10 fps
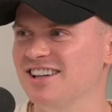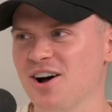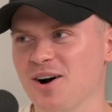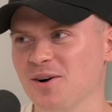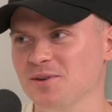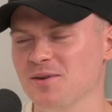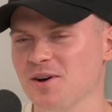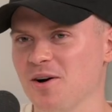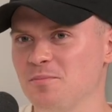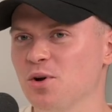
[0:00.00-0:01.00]
No, no,
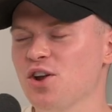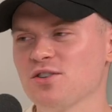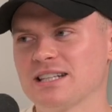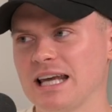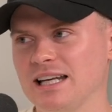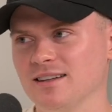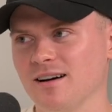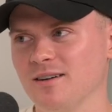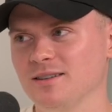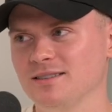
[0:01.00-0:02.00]
no. But not skinny
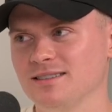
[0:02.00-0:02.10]
though.